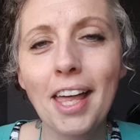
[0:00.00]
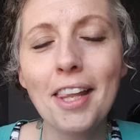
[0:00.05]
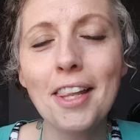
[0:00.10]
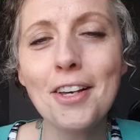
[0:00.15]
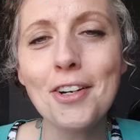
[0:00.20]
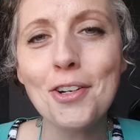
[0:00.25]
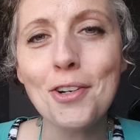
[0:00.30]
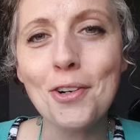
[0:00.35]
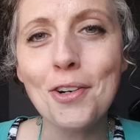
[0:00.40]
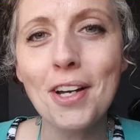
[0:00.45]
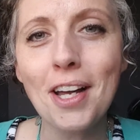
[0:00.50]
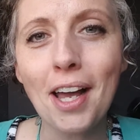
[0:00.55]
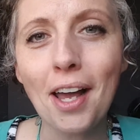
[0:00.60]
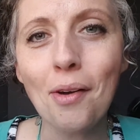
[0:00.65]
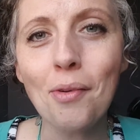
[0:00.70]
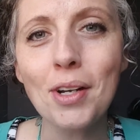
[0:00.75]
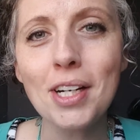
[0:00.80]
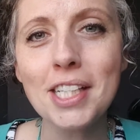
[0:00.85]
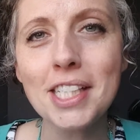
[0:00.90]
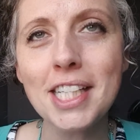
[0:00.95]
Hello,
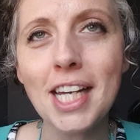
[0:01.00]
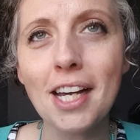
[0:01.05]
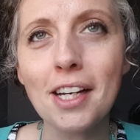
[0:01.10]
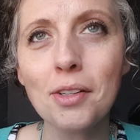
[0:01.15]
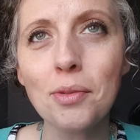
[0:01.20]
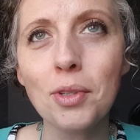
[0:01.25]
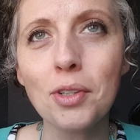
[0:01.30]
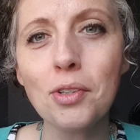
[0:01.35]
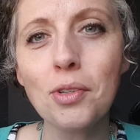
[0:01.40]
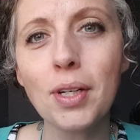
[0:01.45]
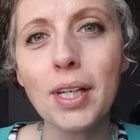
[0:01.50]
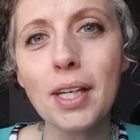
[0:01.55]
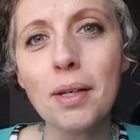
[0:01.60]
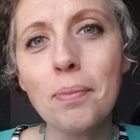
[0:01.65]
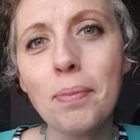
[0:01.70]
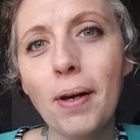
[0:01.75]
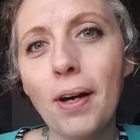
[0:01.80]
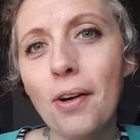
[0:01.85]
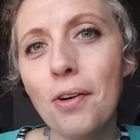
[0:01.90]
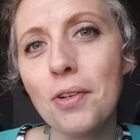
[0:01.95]
I want to talk real quick
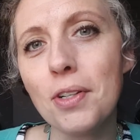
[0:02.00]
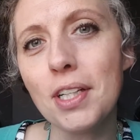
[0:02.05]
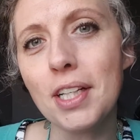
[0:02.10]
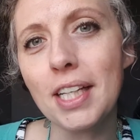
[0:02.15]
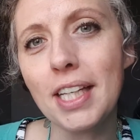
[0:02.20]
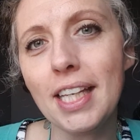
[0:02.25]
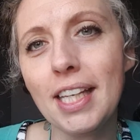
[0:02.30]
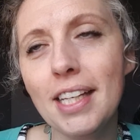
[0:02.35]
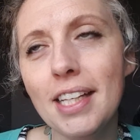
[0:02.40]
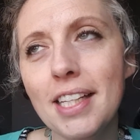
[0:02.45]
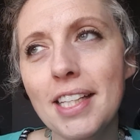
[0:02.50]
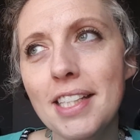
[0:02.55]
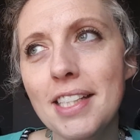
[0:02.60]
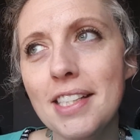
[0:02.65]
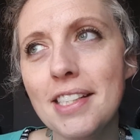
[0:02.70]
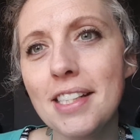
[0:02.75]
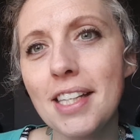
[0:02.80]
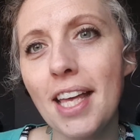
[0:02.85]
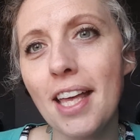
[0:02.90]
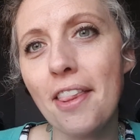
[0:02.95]
about
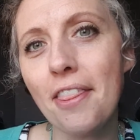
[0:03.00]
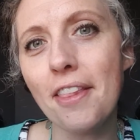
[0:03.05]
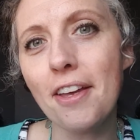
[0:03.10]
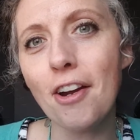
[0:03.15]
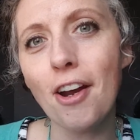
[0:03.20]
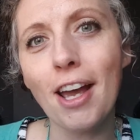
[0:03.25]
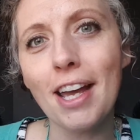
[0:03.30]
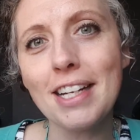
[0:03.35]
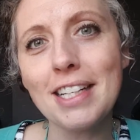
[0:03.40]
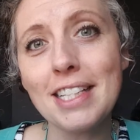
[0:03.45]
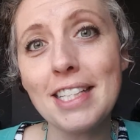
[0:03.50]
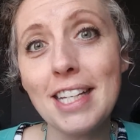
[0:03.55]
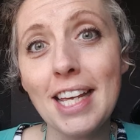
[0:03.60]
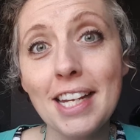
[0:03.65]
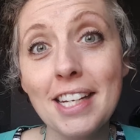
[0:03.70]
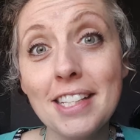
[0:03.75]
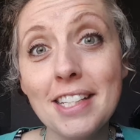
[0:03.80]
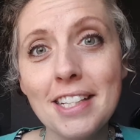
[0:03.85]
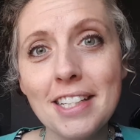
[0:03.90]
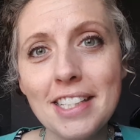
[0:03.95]
kids and their
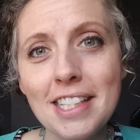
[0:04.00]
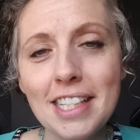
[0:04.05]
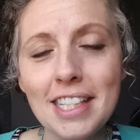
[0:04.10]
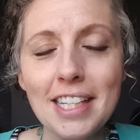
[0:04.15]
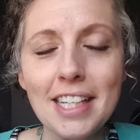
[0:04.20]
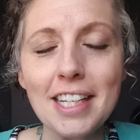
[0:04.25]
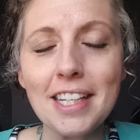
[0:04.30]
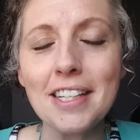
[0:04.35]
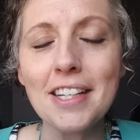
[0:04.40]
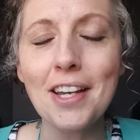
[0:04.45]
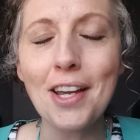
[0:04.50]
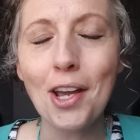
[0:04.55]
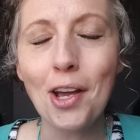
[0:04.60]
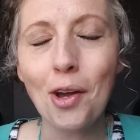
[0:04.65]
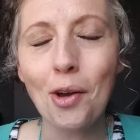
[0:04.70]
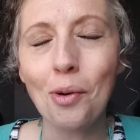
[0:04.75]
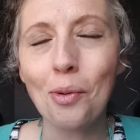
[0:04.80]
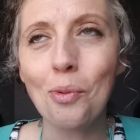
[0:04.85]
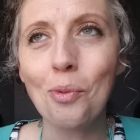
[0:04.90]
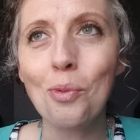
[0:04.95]
identity.
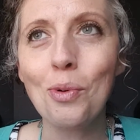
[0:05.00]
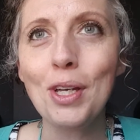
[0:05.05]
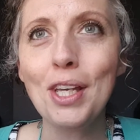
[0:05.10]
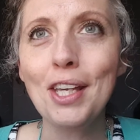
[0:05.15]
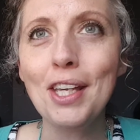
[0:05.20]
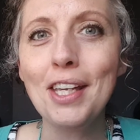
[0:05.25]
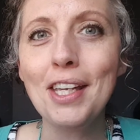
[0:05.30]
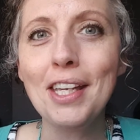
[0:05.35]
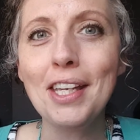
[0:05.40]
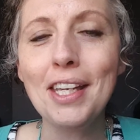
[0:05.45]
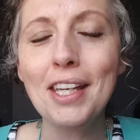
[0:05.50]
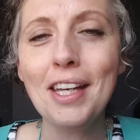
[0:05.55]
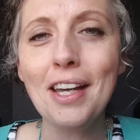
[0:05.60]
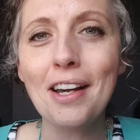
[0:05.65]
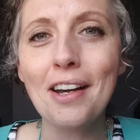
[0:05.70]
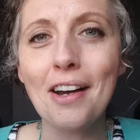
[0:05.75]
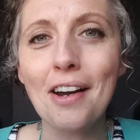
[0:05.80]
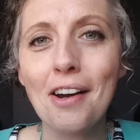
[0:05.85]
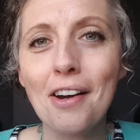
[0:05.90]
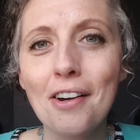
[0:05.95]
We
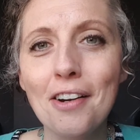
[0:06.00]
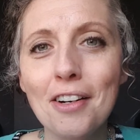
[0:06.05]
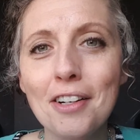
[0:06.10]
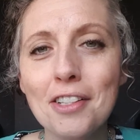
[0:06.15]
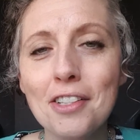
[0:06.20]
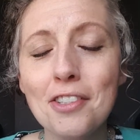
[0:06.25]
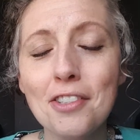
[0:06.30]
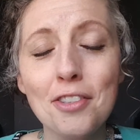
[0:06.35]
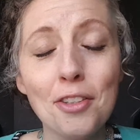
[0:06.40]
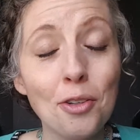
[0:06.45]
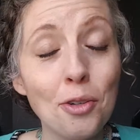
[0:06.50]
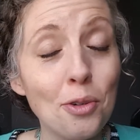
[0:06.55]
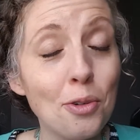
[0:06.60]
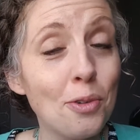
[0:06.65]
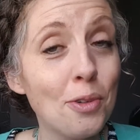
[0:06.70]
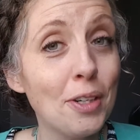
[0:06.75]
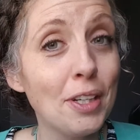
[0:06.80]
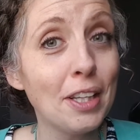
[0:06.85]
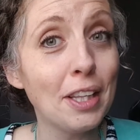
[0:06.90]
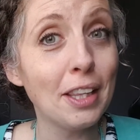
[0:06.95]
are
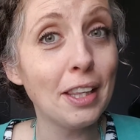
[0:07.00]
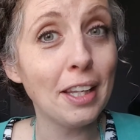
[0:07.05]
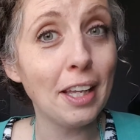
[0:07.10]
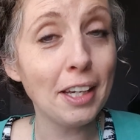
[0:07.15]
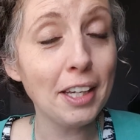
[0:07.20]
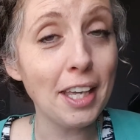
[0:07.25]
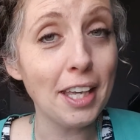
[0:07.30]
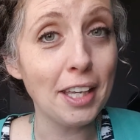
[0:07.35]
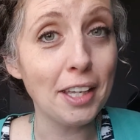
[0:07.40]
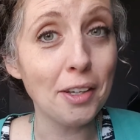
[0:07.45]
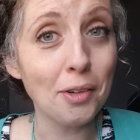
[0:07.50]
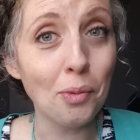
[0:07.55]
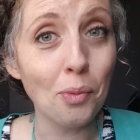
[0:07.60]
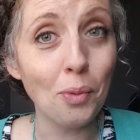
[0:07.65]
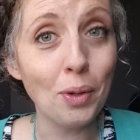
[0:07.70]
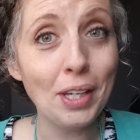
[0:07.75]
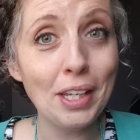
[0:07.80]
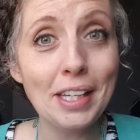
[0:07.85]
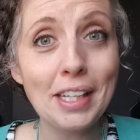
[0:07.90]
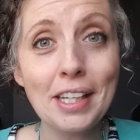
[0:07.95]
so lucky.
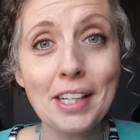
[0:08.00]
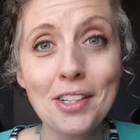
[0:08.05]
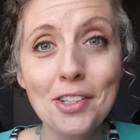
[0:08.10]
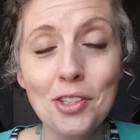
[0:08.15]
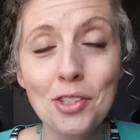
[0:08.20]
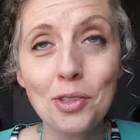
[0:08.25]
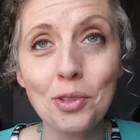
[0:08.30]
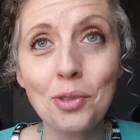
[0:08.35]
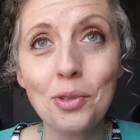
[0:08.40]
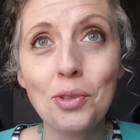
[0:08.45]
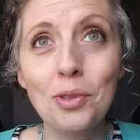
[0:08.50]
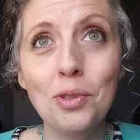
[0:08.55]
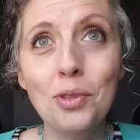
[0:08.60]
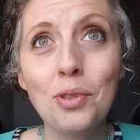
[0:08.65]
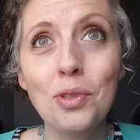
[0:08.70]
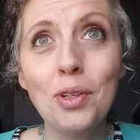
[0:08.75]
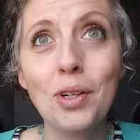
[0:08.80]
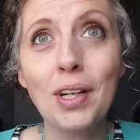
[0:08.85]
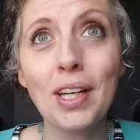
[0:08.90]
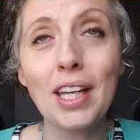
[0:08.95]
We get
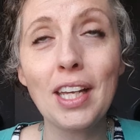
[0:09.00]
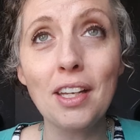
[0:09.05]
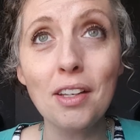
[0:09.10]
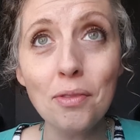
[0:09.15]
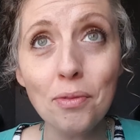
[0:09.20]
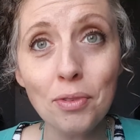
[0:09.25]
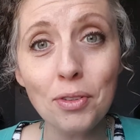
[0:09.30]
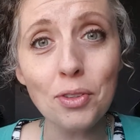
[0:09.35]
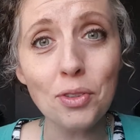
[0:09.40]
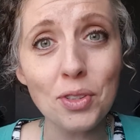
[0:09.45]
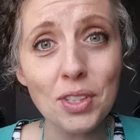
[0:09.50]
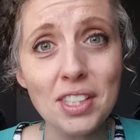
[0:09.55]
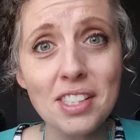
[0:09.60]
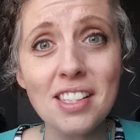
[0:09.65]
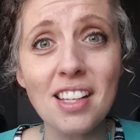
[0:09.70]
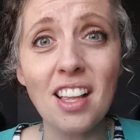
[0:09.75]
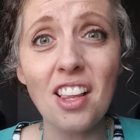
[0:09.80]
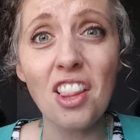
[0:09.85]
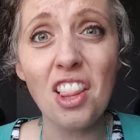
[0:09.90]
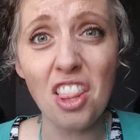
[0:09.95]
to
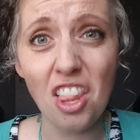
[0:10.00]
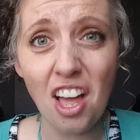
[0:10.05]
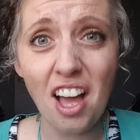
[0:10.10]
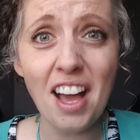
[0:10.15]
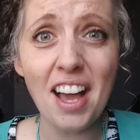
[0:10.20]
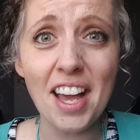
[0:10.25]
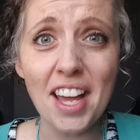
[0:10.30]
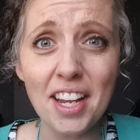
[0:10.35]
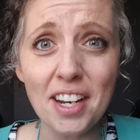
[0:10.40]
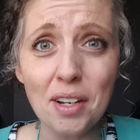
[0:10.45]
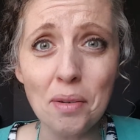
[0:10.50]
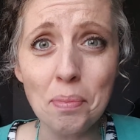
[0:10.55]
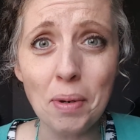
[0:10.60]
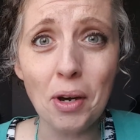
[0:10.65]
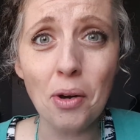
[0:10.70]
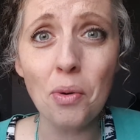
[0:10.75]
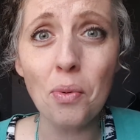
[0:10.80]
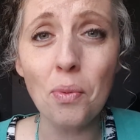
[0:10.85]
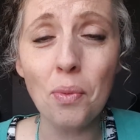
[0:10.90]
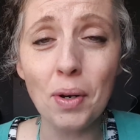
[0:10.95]
influence a lot
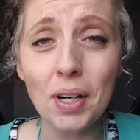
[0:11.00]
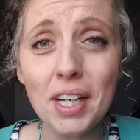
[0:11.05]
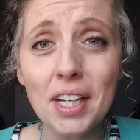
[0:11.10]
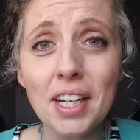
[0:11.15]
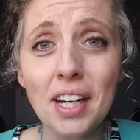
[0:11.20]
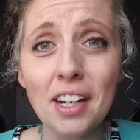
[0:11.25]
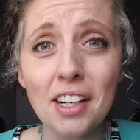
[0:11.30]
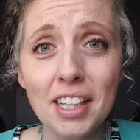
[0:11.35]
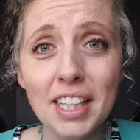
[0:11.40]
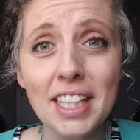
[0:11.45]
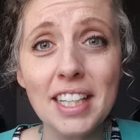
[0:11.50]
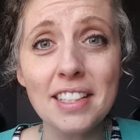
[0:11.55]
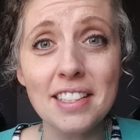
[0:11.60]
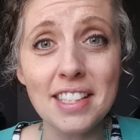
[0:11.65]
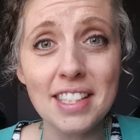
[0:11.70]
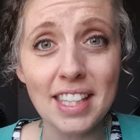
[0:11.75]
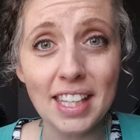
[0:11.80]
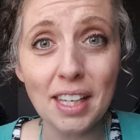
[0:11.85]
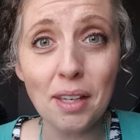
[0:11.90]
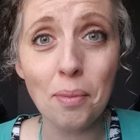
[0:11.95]
about what our
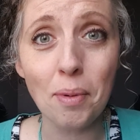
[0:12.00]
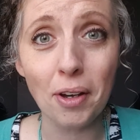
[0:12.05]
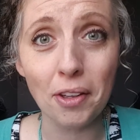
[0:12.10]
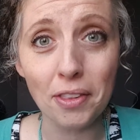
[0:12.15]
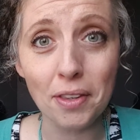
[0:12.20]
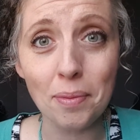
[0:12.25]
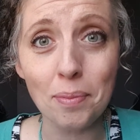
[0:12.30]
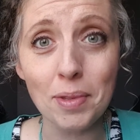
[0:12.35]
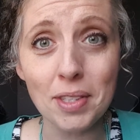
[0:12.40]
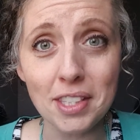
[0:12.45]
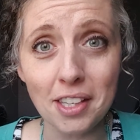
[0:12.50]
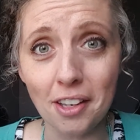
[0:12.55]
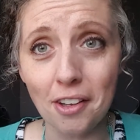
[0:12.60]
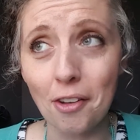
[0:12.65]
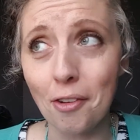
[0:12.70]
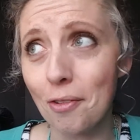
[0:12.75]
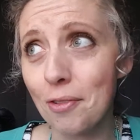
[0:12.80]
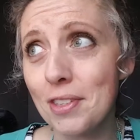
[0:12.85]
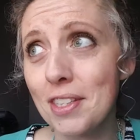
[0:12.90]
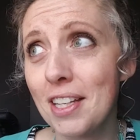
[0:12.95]
kids think about
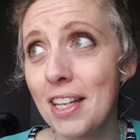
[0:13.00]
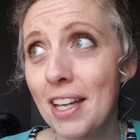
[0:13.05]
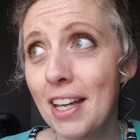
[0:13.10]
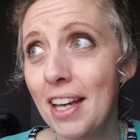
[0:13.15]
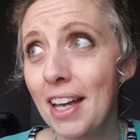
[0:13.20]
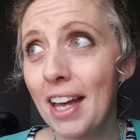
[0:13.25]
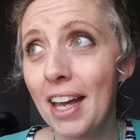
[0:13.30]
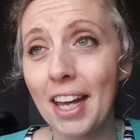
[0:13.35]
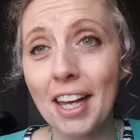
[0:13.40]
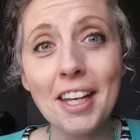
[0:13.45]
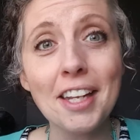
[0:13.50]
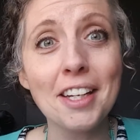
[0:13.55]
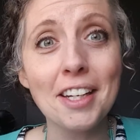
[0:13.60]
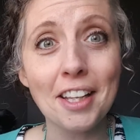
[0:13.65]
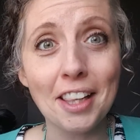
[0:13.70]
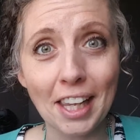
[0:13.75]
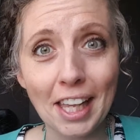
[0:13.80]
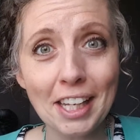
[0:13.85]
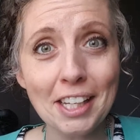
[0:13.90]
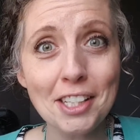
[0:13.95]
themselves.
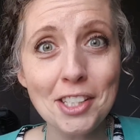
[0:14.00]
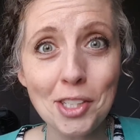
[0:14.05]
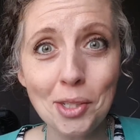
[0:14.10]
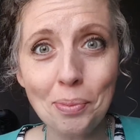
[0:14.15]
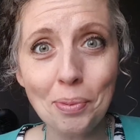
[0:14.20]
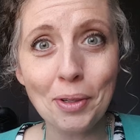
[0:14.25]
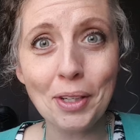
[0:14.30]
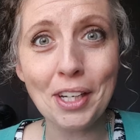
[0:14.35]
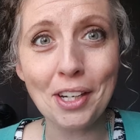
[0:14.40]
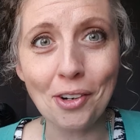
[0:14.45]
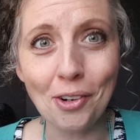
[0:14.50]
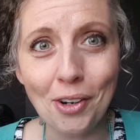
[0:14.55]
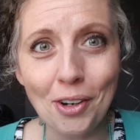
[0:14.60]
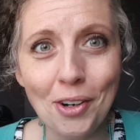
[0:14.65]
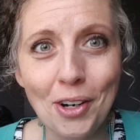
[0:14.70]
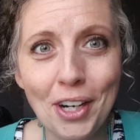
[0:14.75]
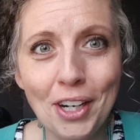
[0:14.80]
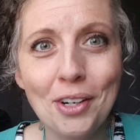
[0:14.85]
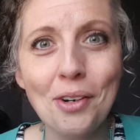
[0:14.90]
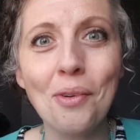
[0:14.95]
And like a
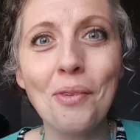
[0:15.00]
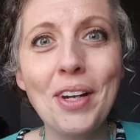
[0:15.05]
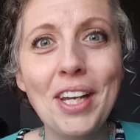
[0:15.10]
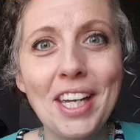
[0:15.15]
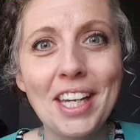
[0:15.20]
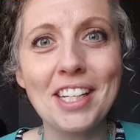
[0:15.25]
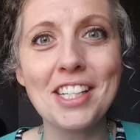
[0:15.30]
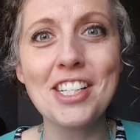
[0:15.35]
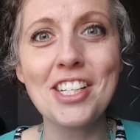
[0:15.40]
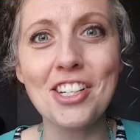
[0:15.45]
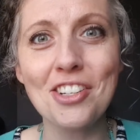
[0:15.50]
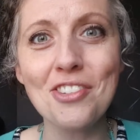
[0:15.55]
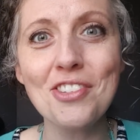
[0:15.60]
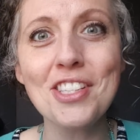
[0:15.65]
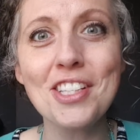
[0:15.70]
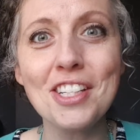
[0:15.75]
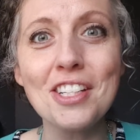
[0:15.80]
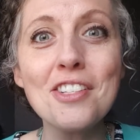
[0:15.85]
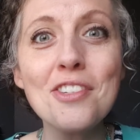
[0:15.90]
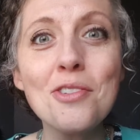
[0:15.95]
superhero, we can
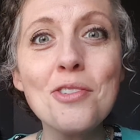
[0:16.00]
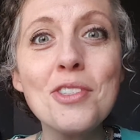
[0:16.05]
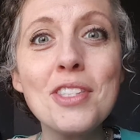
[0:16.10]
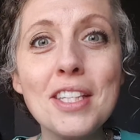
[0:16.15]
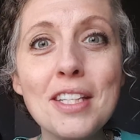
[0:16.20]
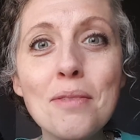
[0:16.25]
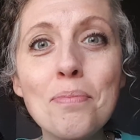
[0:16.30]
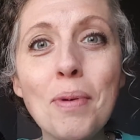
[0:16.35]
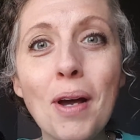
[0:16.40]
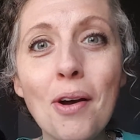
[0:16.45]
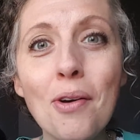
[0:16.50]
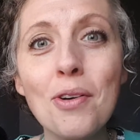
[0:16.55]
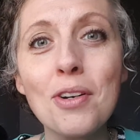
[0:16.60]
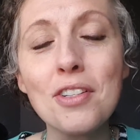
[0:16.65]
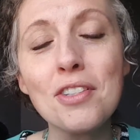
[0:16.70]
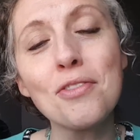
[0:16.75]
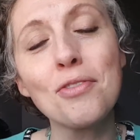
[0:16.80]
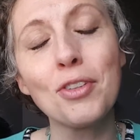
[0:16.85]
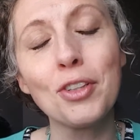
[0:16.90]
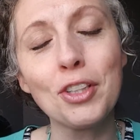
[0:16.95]
choose to use these
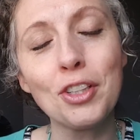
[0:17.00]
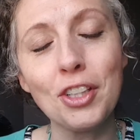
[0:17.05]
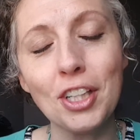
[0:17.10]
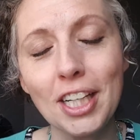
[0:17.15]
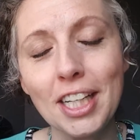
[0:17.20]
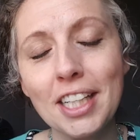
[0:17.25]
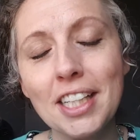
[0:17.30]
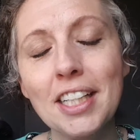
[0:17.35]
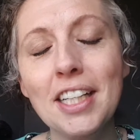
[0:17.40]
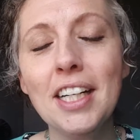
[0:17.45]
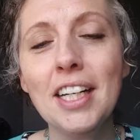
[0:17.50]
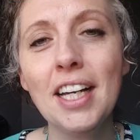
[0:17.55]
powers for good.